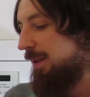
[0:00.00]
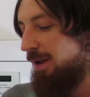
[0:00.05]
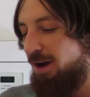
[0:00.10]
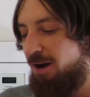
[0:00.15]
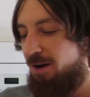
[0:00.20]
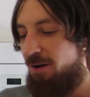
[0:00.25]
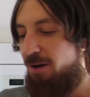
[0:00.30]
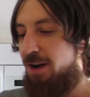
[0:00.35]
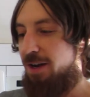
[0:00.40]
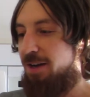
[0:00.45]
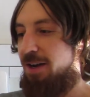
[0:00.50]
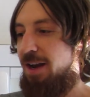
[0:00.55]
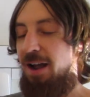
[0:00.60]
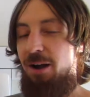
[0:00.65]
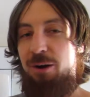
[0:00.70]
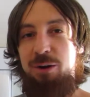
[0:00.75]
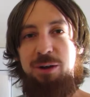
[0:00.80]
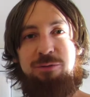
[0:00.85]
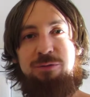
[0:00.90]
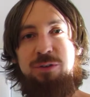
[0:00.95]
Alright,
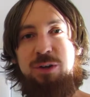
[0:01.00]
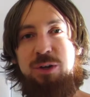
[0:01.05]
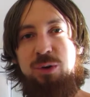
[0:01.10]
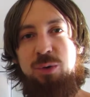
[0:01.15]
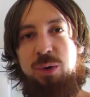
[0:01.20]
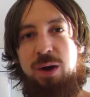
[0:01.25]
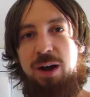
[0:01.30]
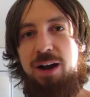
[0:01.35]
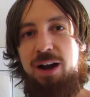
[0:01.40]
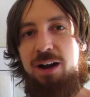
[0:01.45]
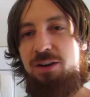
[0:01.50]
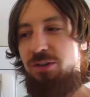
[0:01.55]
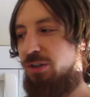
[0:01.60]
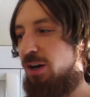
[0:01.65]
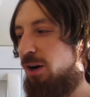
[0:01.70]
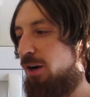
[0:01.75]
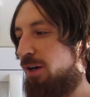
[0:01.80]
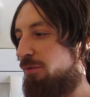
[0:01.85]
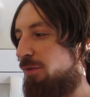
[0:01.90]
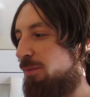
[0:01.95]
now if you are
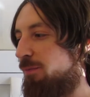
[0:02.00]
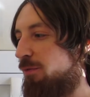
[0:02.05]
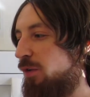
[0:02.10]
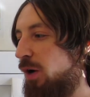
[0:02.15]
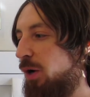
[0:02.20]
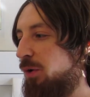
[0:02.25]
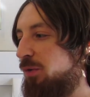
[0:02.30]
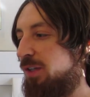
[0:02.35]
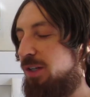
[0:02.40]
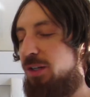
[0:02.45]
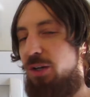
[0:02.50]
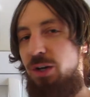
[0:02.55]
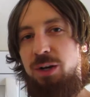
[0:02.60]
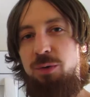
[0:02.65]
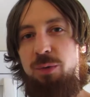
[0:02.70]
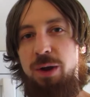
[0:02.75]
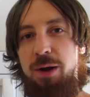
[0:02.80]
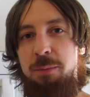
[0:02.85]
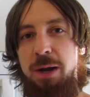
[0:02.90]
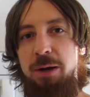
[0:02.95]
starting from frozen, you're going to
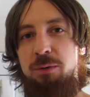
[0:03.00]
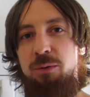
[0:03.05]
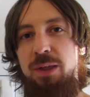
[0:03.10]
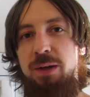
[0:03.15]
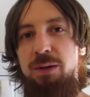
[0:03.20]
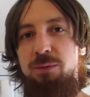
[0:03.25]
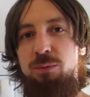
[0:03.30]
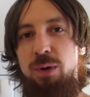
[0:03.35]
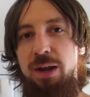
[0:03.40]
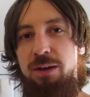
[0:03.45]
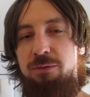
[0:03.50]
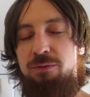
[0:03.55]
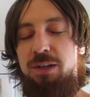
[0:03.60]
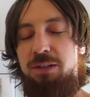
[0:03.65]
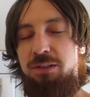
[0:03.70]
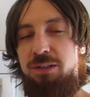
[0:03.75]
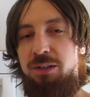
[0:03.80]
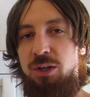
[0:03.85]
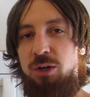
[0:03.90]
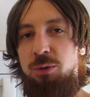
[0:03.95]
want to microwave
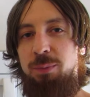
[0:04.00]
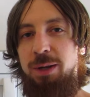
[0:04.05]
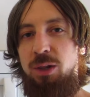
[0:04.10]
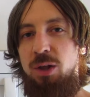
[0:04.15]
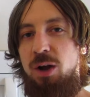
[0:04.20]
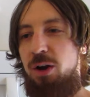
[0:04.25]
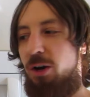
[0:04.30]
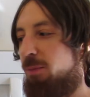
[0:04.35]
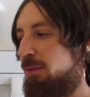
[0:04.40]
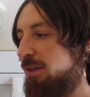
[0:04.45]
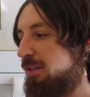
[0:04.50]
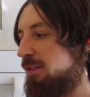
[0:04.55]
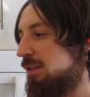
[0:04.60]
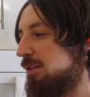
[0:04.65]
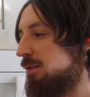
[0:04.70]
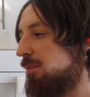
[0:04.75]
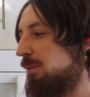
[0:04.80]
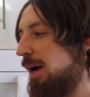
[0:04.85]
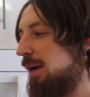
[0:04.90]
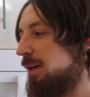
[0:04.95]
this a little bit longer, but
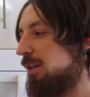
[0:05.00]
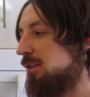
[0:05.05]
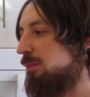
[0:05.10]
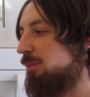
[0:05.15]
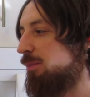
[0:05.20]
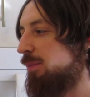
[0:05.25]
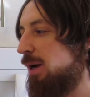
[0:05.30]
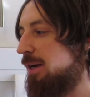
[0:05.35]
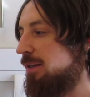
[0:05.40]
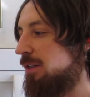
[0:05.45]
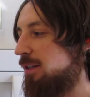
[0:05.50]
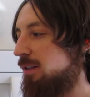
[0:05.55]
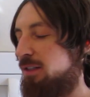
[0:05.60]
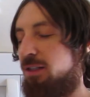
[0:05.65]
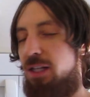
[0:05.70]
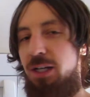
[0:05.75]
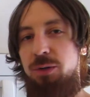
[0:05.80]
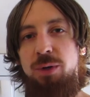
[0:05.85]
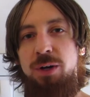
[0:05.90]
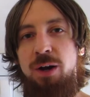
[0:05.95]
since mine is practically
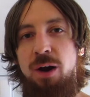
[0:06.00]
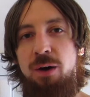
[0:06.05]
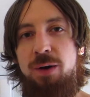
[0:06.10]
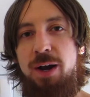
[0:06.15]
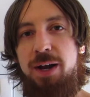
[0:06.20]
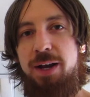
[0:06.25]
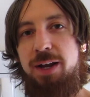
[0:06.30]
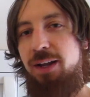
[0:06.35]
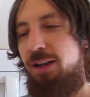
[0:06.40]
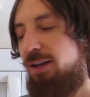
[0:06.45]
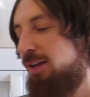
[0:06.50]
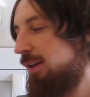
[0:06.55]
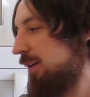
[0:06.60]
liquid already,